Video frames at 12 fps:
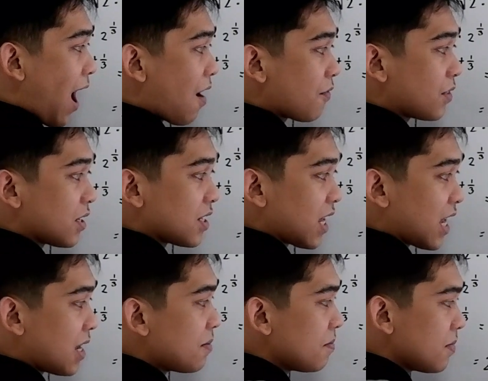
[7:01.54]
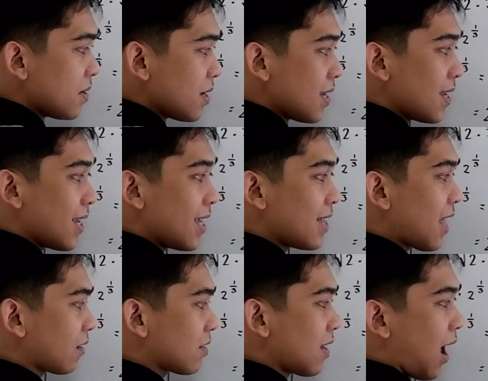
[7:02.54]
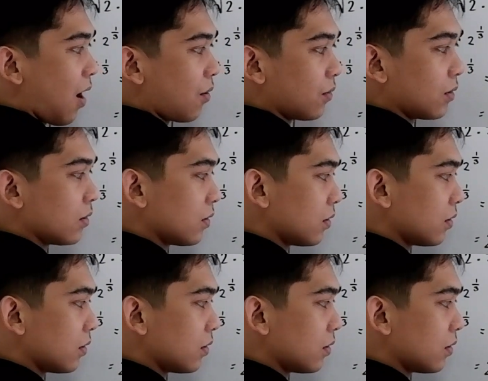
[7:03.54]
have the same index now.